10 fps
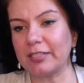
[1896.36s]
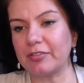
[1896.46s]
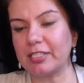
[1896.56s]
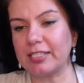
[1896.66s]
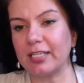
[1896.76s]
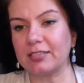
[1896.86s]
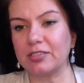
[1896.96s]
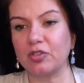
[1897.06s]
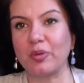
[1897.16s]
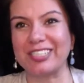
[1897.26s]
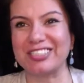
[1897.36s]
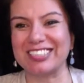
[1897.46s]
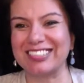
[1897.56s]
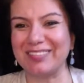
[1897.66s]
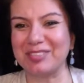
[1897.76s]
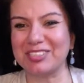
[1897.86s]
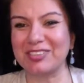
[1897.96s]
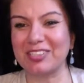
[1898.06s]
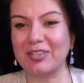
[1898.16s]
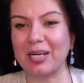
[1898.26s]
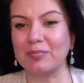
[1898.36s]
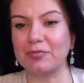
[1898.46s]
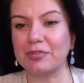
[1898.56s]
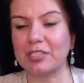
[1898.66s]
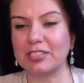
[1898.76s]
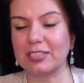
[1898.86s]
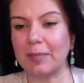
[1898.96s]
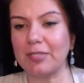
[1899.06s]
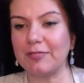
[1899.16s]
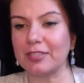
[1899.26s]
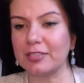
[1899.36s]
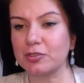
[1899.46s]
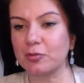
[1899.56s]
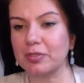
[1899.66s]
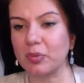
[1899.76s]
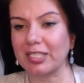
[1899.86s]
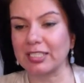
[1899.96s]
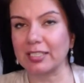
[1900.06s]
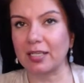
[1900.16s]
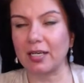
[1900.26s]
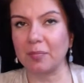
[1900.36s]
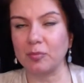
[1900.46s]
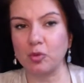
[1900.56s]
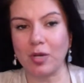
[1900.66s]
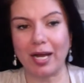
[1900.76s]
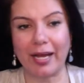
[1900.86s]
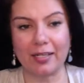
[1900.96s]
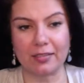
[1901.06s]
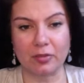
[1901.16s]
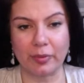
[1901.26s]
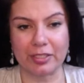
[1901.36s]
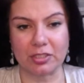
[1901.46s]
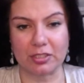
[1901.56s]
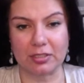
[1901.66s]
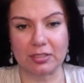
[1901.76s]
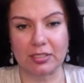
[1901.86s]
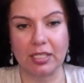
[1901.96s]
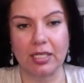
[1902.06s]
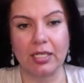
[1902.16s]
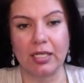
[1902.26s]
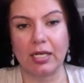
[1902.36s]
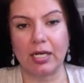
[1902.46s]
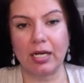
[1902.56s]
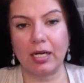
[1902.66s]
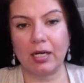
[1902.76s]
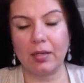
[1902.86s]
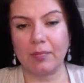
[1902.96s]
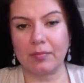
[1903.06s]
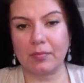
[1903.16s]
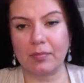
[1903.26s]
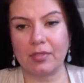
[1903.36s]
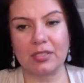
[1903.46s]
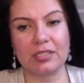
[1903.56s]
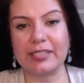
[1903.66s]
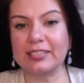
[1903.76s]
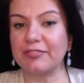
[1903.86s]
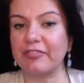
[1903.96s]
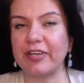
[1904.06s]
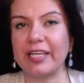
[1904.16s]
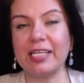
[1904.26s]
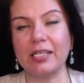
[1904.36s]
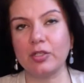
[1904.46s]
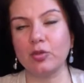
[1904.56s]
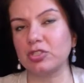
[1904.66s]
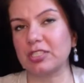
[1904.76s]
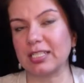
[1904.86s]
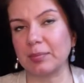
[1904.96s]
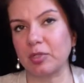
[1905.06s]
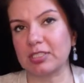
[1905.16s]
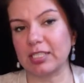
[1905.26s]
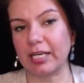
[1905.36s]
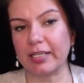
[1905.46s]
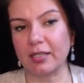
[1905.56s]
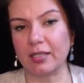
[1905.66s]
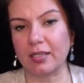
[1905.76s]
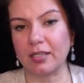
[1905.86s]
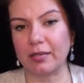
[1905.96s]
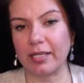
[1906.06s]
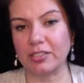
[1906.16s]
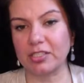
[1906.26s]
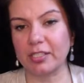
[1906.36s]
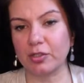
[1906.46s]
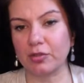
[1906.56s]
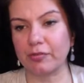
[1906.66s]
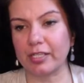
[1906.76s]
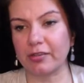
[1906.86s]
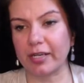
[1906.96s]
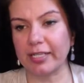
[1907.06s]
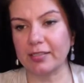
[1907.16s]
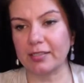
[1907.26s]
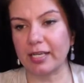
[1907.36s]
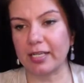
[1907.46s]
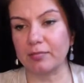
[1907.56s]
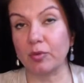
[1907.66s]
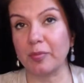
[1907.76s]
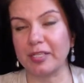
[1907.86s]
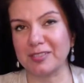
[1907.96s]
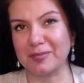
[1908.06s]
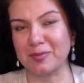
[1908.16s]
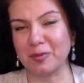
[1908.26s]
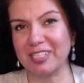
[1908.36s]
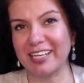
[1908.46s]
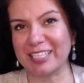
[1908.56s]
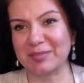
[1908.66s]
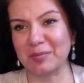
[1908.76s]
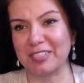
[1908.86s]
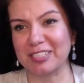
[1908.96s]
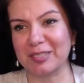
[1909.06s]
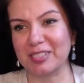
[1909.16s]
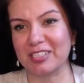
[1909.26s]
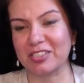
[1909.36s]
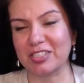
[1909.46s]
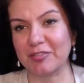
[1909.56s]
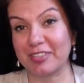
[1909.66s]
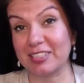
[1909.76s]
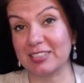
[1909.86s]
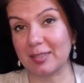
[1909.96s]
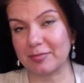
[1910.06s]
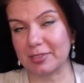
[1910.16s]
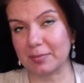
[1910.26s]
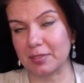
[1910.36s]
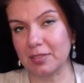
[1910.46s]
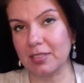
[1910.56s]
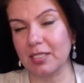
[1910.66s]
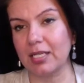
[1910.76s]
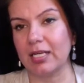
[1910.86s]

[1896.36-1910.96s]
definitely answer your question. I'm just gonna, because a couple of others who've been waiting, who had other questions. There is a very huge thing about denial. Rajini, you're very right. And momentum, nobody likes momentum. Inertia feels comfortable,